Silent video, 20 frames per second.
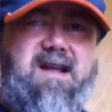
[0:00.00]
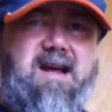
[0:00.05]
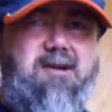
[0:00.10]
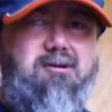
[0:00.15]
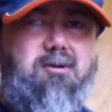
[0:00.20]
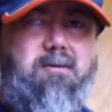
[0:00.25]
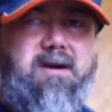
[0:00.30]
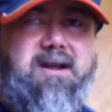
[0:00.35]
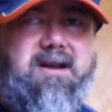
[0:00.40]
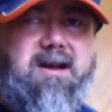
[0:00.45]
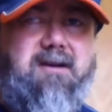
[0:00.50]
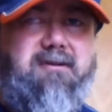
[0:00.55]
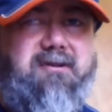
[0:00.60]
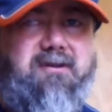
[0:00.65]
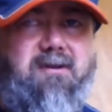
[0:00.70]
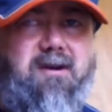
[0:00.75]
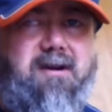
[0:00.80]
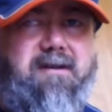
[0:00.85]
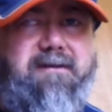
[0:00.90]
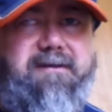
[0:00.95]
think that normally goes
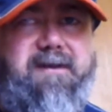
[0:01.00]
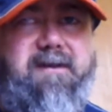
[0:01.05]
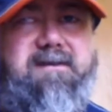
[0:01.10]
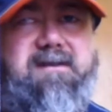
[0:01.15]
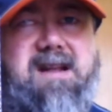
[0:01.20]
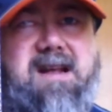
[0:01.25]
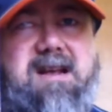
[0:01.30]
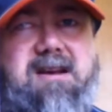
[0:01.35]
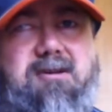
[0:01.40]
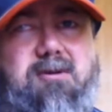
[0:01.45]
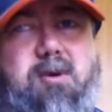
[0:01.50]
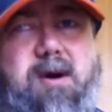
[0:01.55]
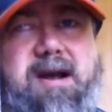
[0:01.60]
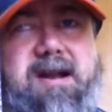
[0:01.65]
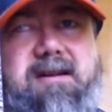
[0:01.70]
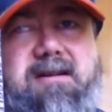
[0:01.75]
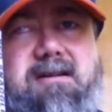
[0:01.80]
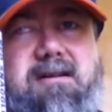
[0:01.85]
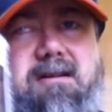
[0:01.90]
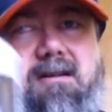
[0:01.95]
for like 15
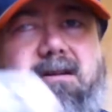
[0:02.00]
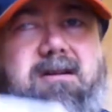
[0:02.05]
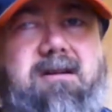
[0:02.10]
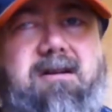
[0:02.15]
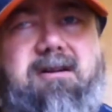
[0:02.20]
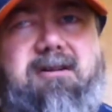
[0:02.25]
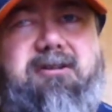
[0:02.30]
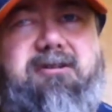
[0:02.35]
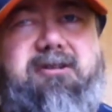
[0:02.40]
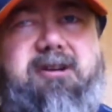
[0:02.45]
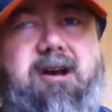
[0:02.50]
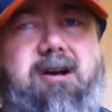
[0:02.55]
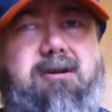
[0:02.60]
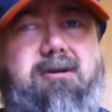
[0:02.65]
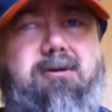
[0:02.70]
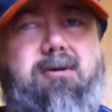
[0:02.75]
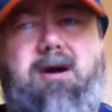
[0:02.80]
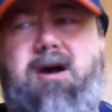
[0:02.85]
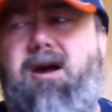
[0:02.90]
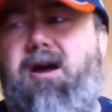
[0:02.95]
quid. So,
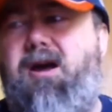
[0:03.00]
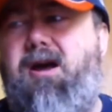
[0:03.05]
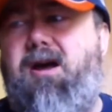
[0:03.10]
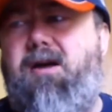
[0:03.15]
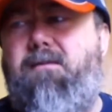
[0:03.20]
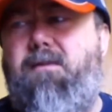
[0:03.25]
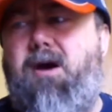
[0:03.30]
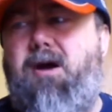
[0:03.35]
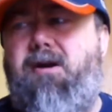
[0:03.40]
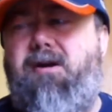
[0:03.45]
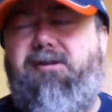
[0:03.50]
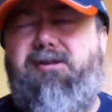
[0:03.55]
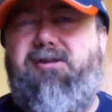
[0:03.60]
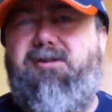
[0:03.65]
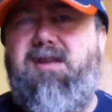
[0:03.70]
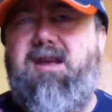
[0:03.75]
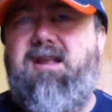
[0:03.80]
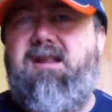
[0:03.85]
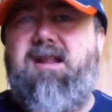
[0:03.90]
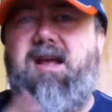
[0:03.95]
and I
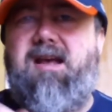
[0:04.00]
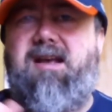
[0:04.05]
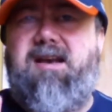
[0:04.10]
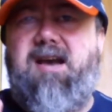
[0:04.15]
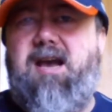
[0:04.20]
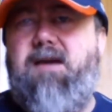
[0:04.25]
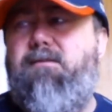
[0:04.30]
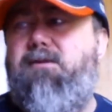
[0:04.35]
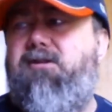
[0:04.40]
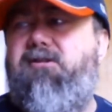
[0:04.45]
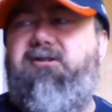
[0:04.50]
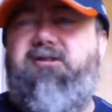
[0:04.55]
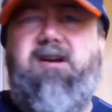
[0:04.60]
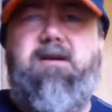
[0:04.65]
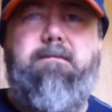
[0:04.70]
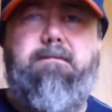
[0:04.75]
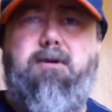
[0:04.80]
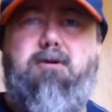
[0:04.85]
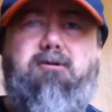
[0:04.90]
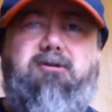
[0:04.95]
think that came in the
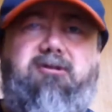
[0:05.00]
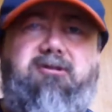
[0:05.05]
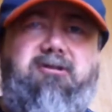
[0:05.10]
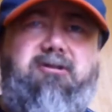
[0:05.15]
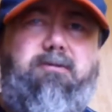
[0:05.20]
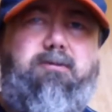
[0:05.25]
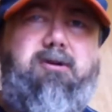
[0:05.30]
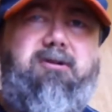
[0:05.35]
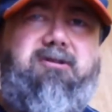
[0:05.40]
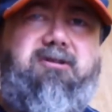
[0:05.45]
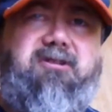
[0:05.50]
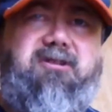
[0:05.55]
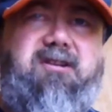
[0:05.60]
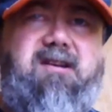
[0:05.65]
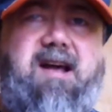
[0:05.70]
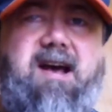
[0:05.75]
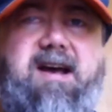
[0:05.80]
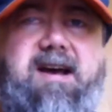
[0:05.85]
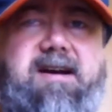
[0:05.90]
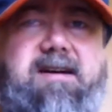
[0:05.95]
same box as Princess
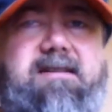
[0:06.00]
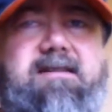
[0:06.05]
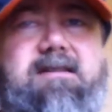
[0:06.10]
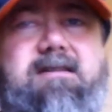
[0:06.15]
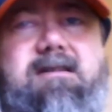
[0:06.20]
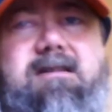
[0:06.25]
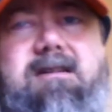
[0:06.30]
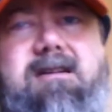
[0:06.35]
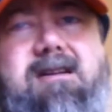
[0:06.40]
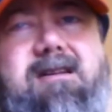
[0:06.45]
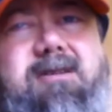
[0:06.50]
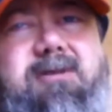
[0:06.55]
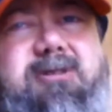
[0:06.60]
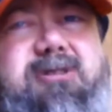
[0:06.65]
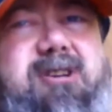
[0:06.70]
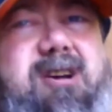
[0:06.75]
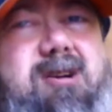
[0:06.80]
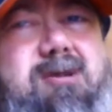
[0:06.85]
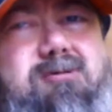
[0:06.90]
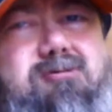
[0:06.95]
Leia.
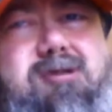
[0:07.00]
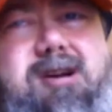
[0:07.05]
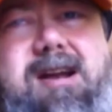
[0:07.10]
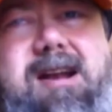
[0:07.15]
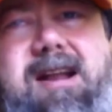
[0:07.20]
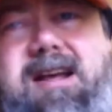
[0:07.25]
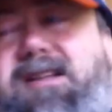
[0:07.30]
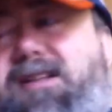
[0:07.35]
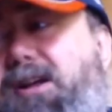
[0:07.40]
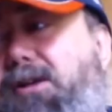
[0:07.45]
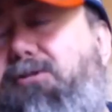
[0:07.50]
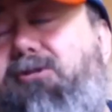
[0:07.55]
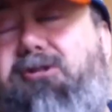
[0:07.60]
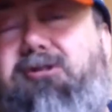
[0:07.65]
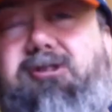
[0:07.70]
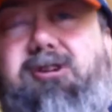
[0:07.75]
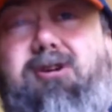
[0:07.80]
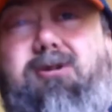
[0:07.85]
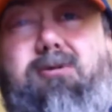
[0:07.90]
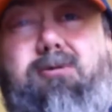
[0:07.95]
So really, those
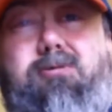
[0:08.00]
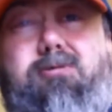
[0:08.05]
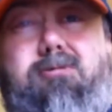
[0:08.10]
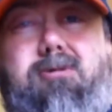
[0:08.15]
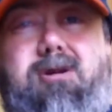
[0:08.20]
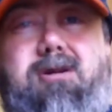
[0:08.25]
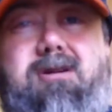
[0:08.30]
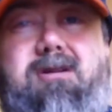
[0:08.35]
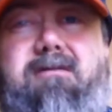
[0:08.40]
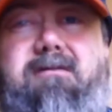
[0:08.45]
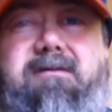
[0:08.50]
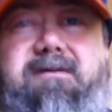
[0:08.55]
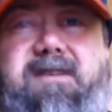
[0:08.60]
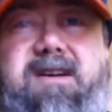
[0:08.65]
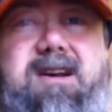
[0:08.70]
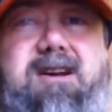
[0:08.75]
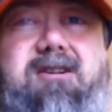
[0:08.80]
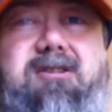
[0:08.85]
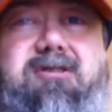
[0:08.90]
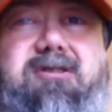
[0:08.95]
two
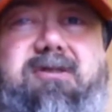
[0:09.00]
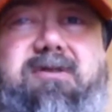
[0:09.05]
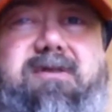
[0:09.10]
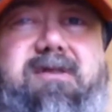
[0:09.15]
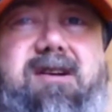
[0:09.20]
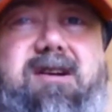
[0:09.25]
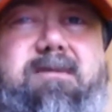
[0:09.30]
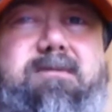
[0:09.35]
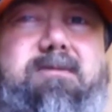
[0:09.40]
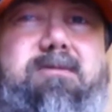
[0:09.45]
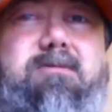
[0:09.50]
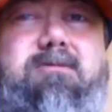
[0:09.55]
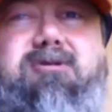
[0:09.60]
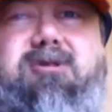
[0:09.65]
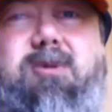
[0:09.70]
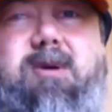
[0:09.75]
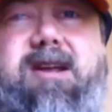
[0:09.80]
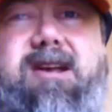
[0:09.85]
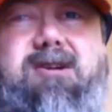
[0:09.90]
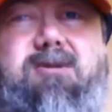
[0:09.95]
figures for
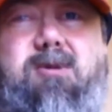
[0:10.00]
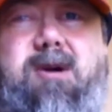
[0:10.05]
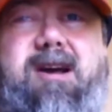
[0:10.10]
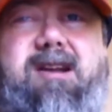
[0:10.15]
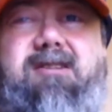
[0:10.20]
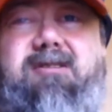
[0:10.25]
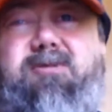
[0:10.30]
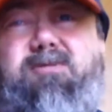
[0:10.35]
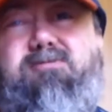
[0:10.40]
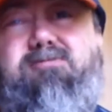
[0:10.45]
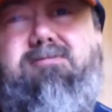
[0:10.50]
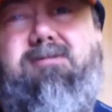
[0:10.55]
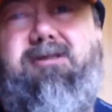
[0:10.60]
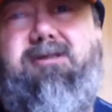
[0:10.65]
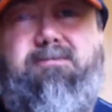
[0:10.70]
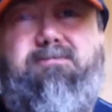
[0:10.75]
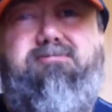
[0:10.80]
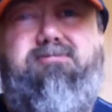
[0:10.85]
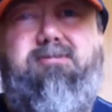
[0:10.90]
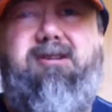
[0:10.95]
20 quid
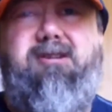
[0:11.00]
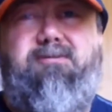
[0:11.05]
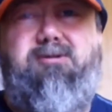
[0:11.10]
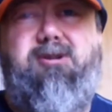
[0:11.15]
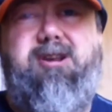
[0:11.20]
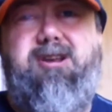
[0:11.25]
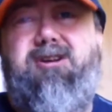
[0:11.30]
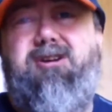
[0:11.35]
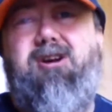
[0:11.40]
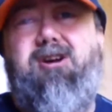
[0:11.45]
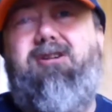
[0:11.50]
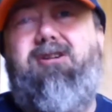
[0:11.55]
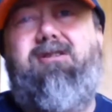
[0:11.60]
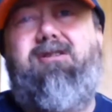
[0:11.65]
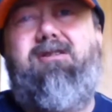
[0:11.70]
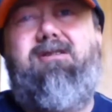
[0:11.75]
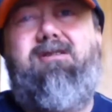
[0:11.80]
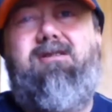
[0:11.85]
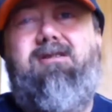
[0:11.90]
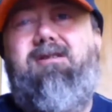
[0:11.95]
is pretty good.
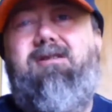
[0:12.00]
